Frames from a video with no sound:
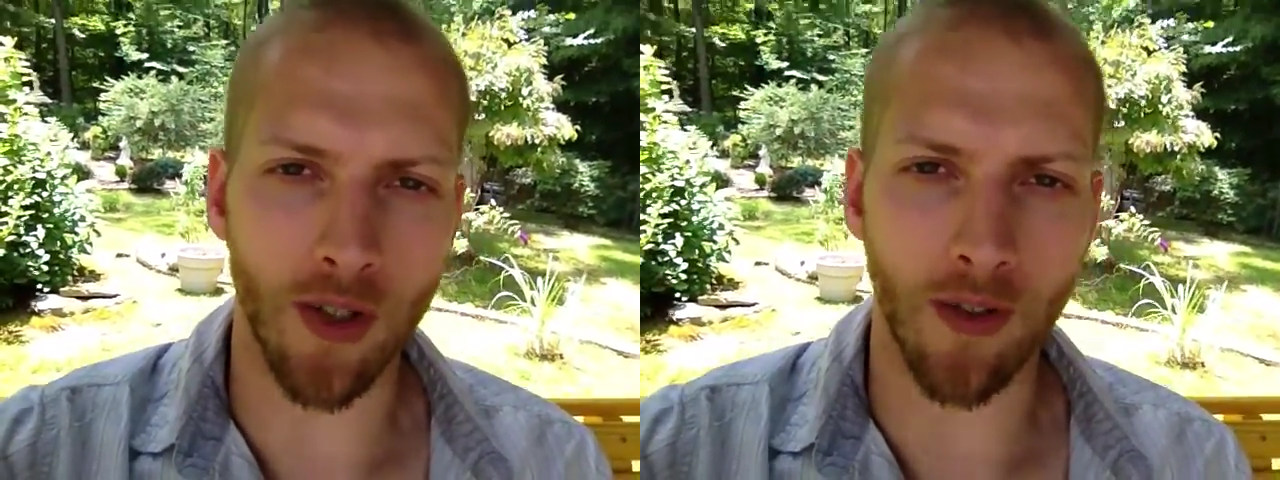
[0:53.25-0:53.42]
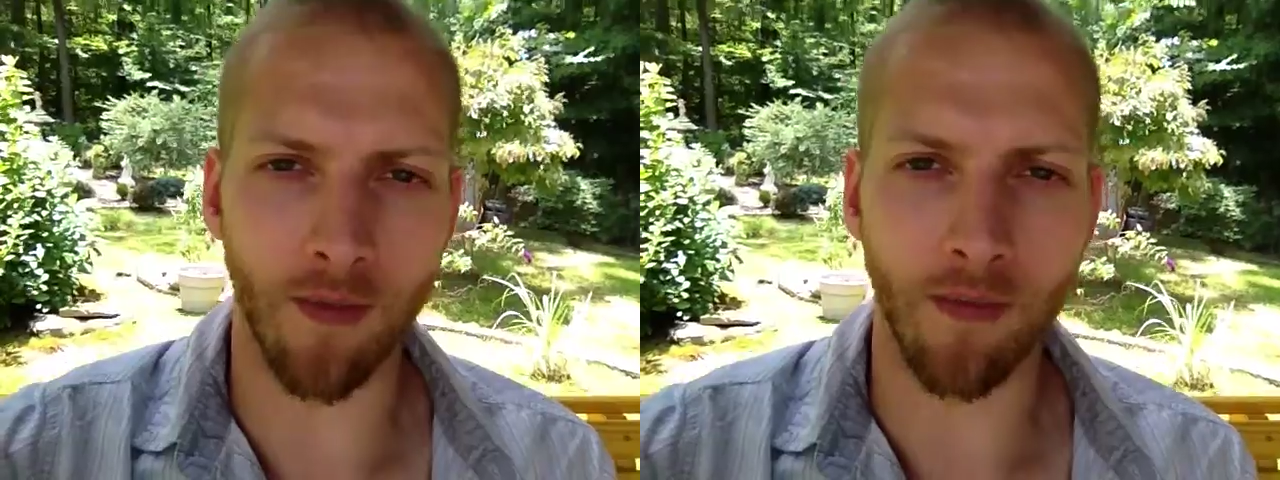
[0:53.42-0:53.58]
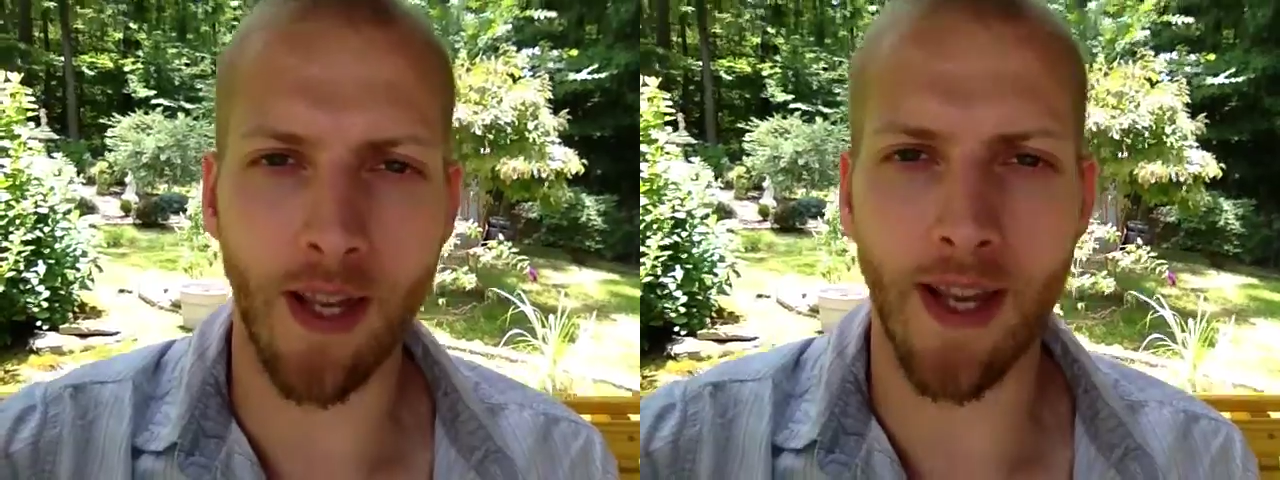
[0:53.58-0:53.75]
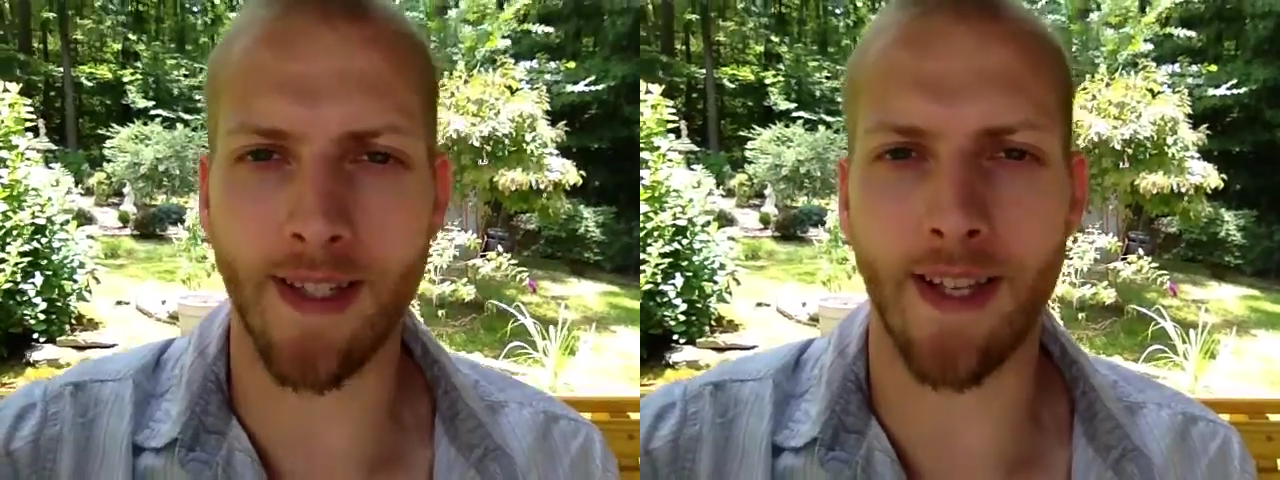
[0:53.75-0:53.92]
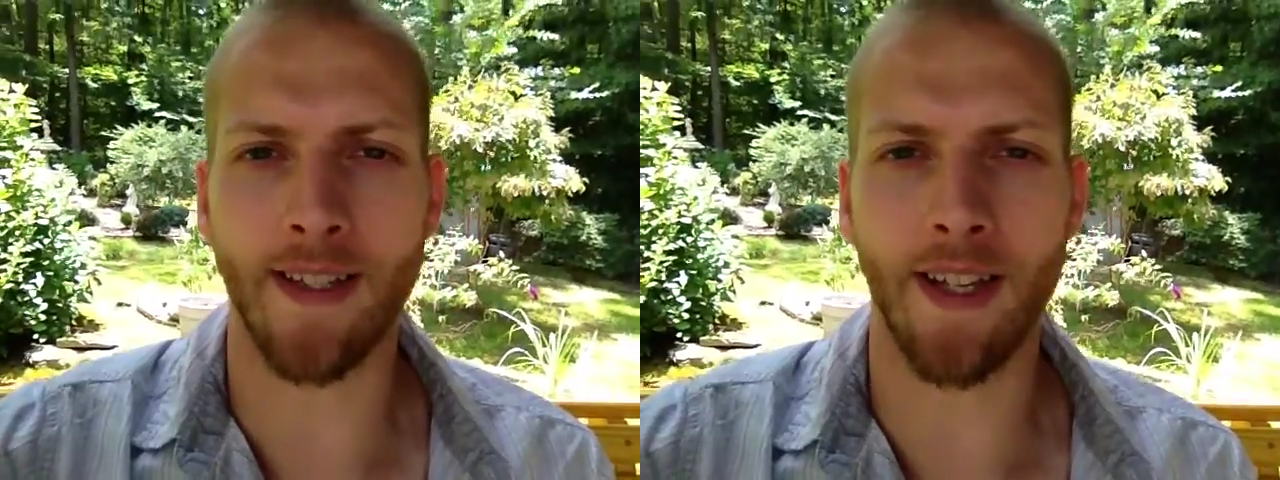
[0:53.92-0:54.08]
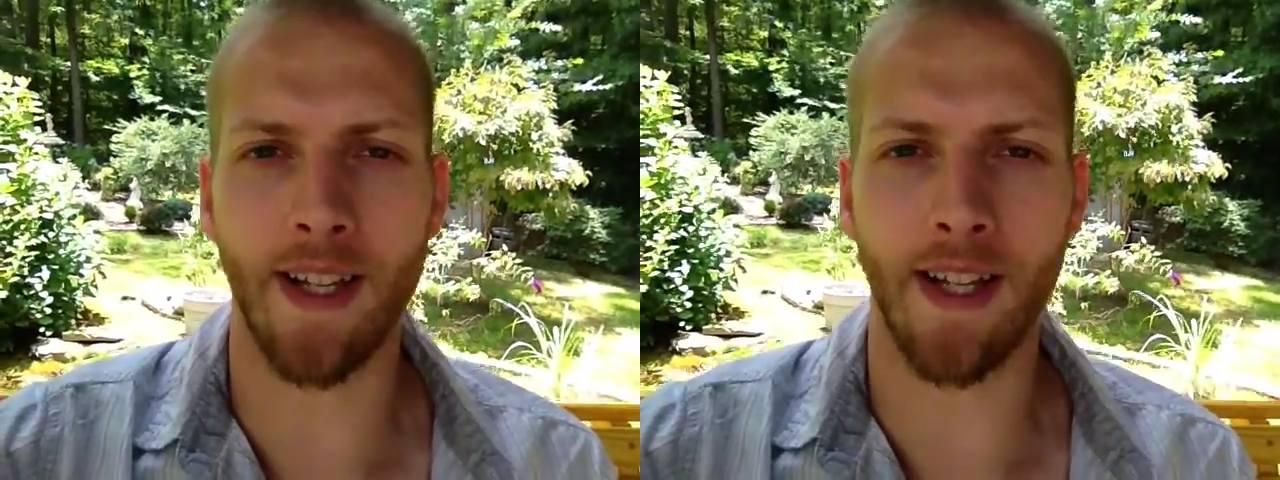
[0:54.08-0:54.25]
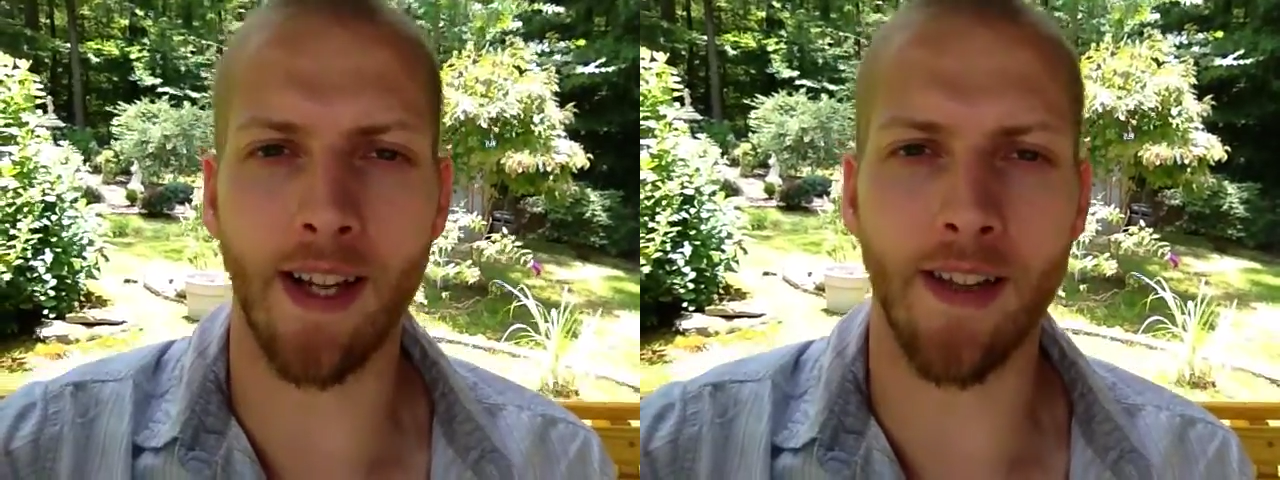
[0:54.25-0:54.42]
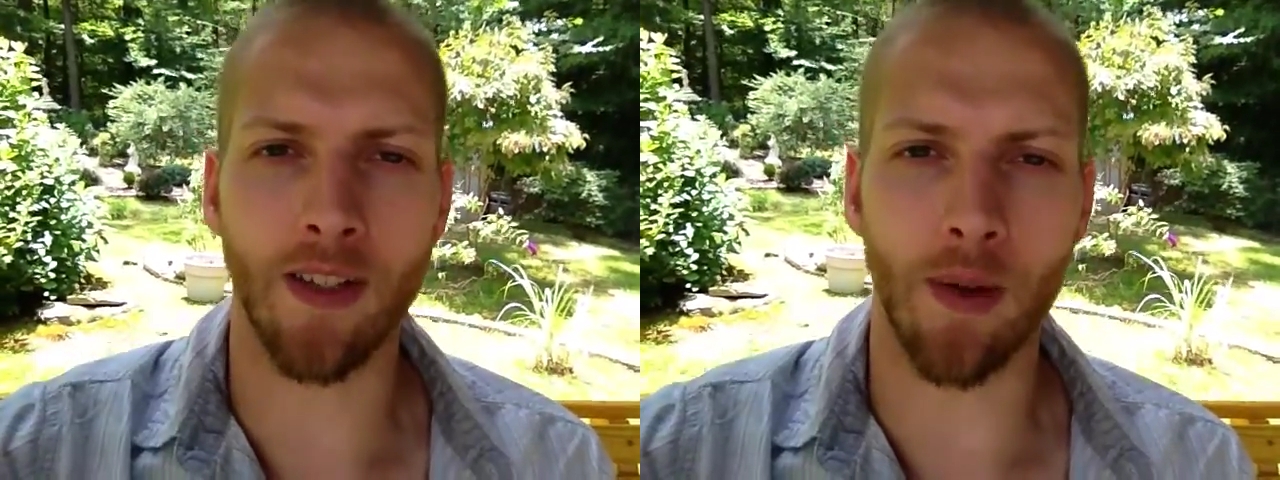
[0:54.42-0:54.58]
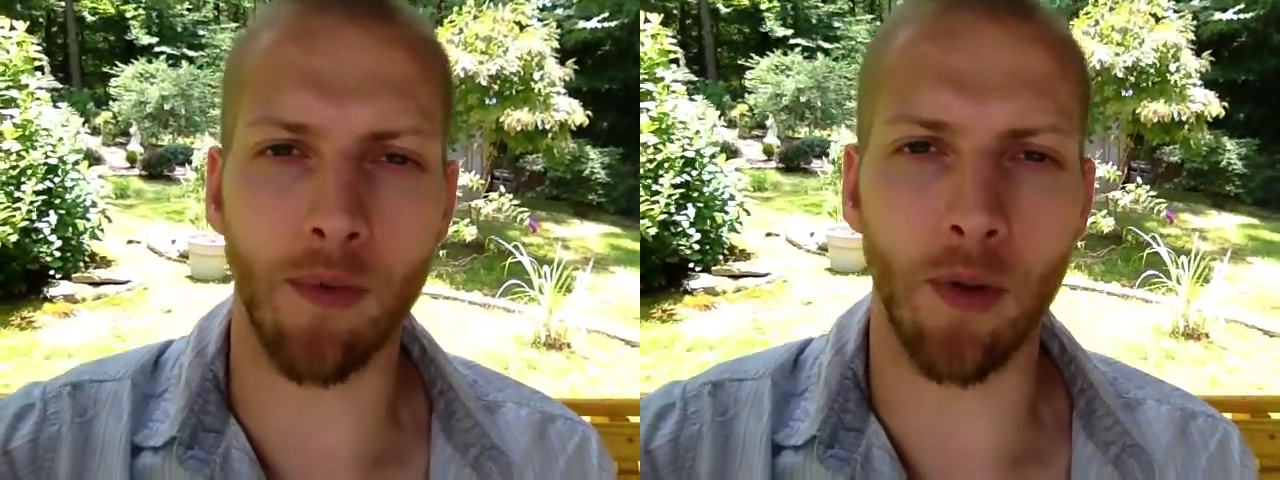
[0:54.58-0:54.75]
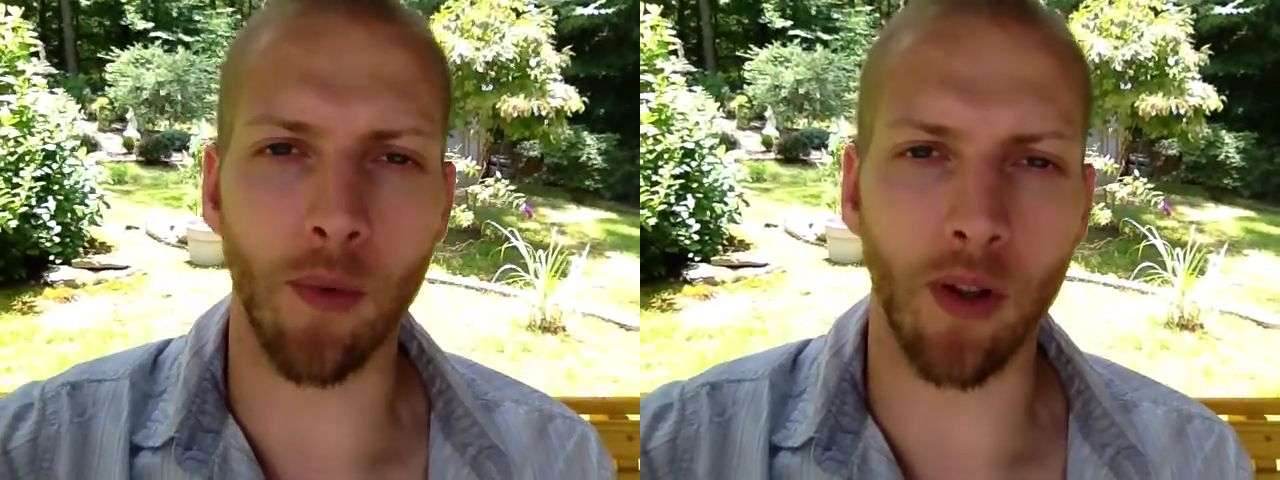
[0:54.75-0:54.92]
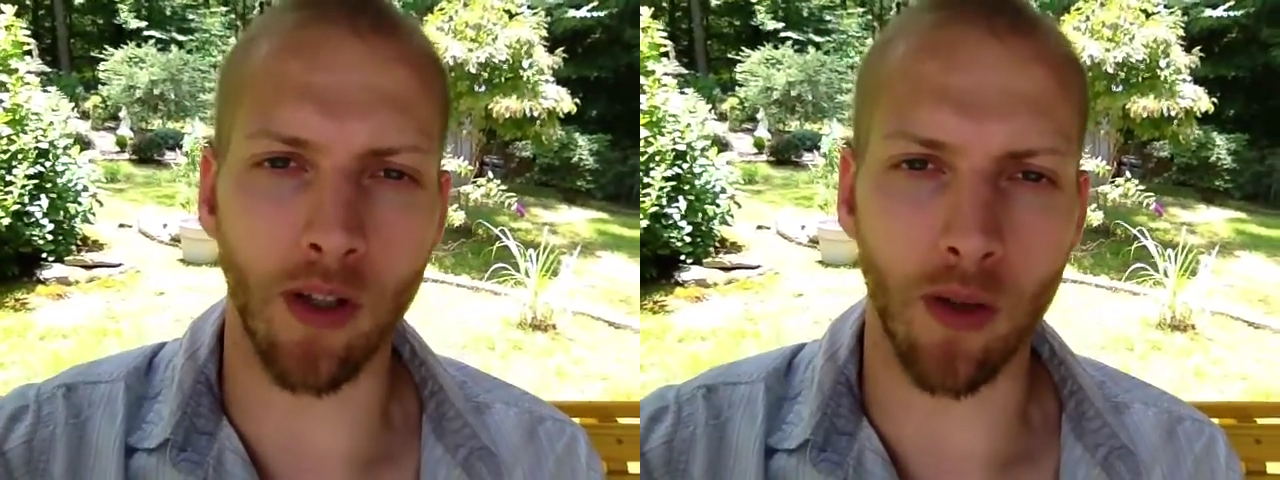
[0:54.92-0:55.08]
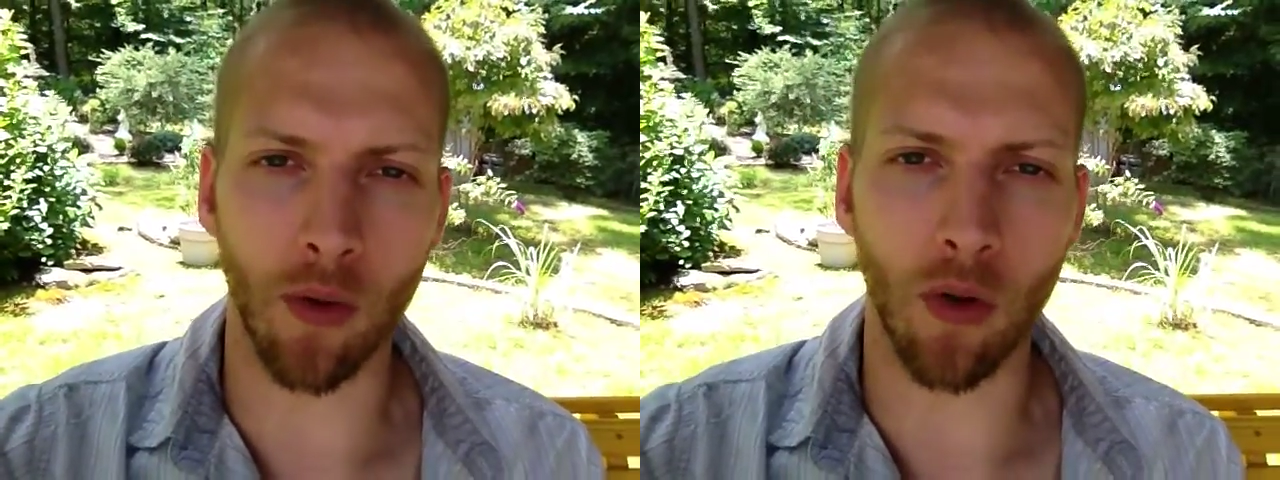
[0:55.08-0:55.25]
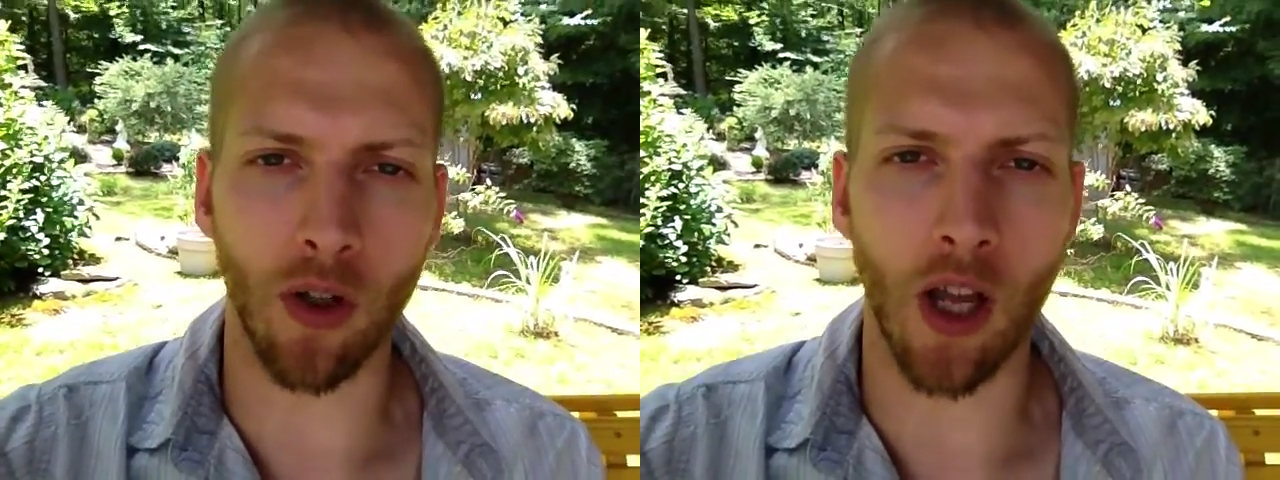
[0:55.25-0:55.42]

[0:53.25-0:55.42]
and as I said, I got something really cool